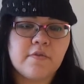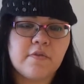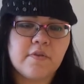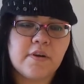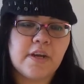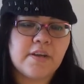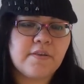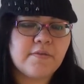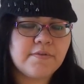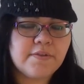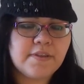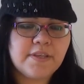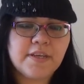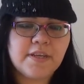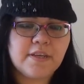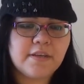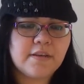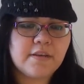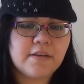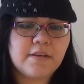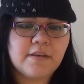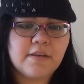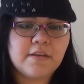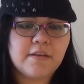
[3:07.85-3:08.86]
or I don't
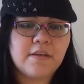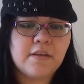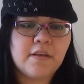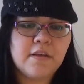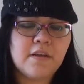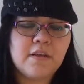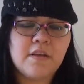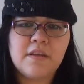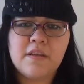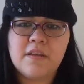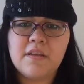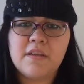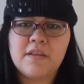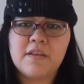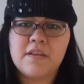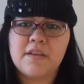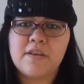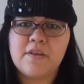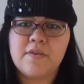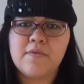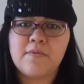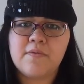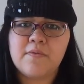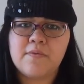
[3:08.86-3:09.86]
think the
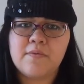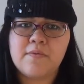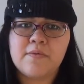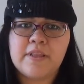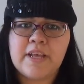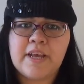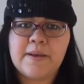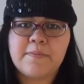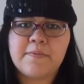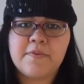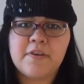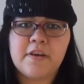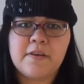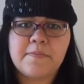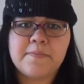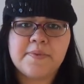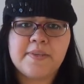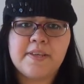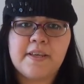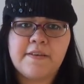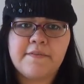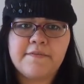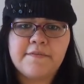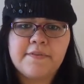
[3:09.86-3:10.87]
new
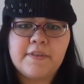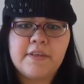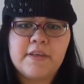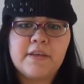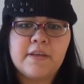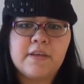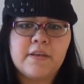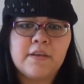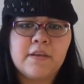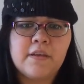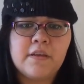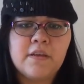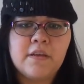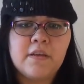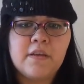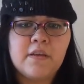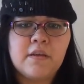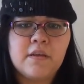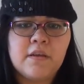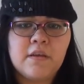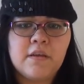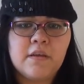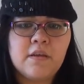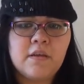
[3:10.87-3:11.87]
laptops have the,
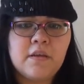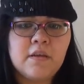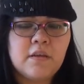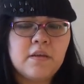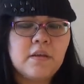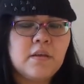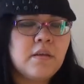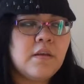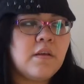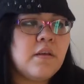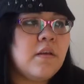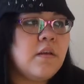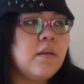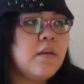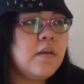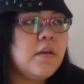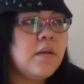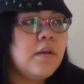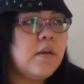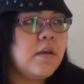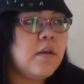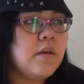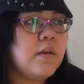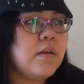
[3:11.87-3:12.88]

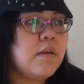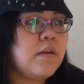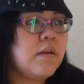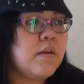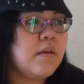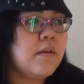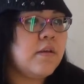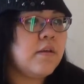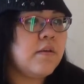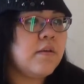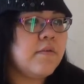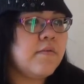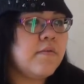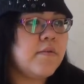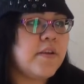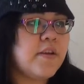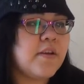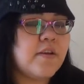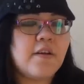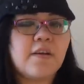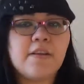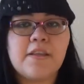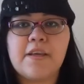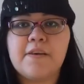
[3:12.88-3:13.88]
what do
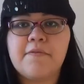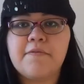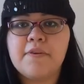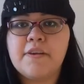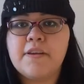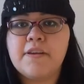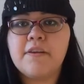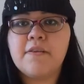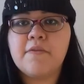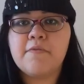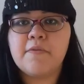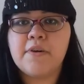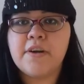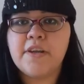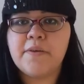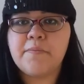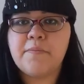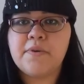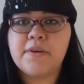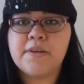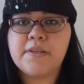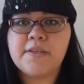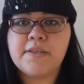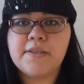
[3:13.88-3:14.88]
you call that, where
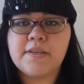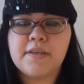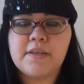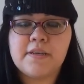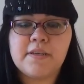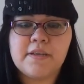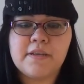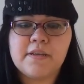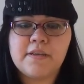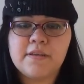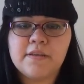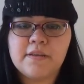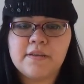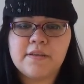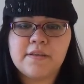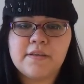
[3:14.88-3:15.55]
you put the